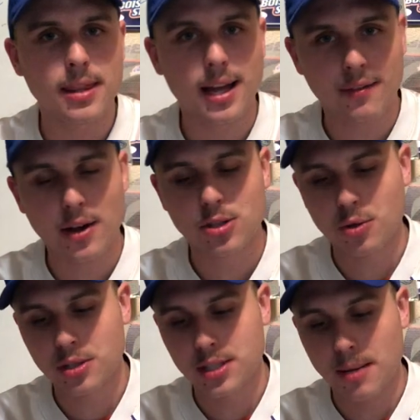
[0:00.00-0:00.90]
than the final
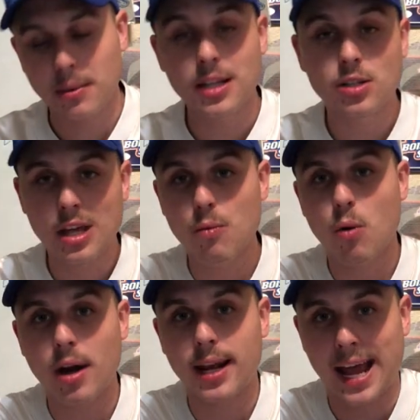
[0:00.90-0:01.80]
score said, but they
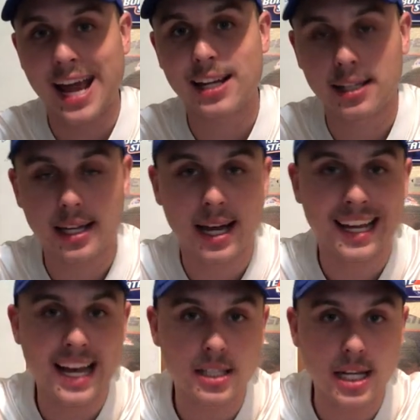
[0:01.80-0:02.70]
won it handily
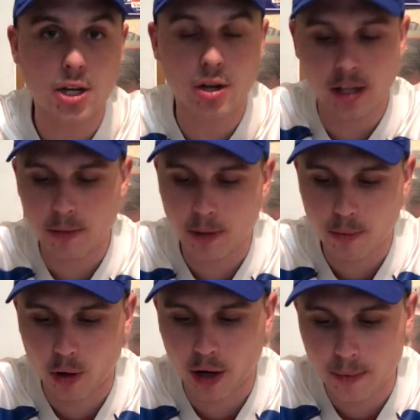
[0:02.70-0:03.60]
against a good Liberty
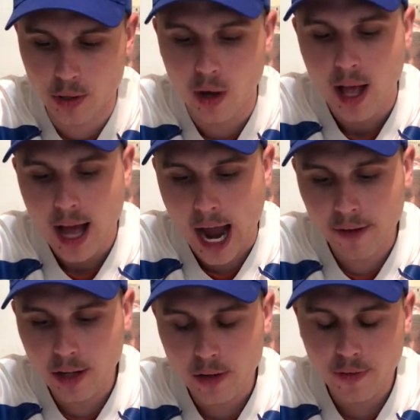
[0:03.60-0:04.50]
program. So I
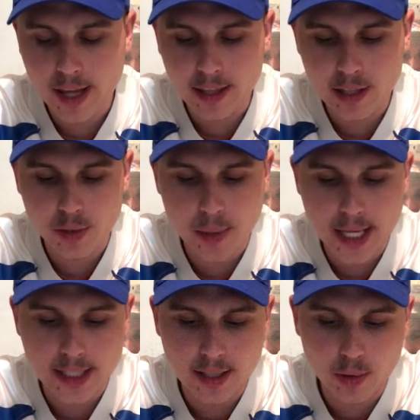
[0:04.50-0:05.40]
have a lot of faith in this
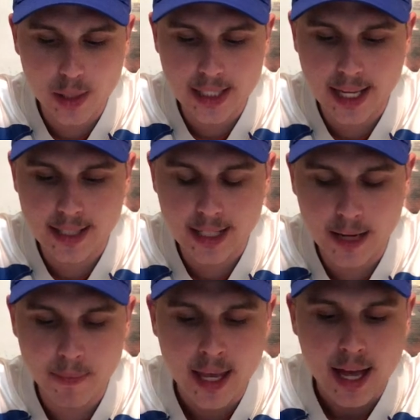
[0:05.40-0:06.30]
Louisiana
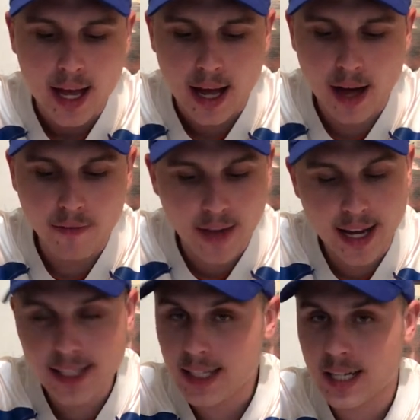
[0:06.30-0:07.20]
team.
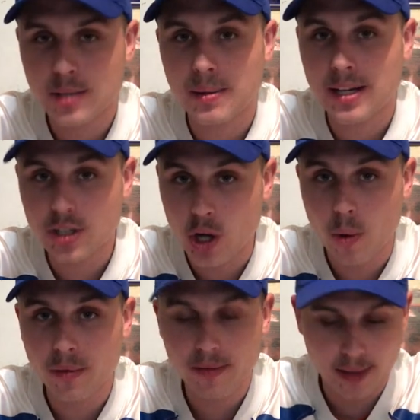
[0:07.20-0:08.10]
Vegas and ESPN
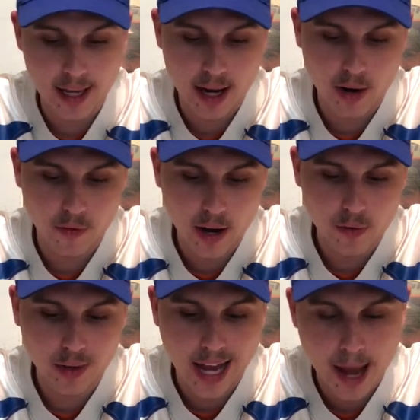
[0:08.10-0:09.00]
don't. They are
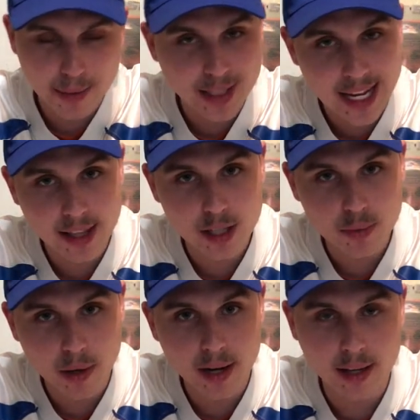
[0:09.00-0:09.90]
favoring App State in
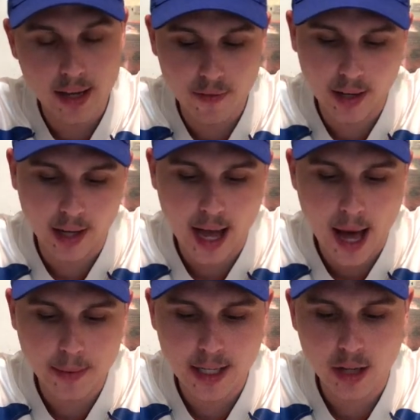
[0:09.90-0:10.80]
this one, giving
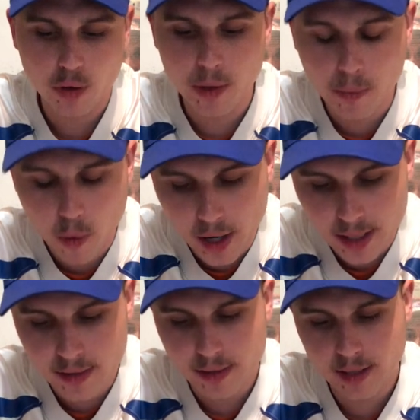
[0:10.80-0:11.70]
App State 3-point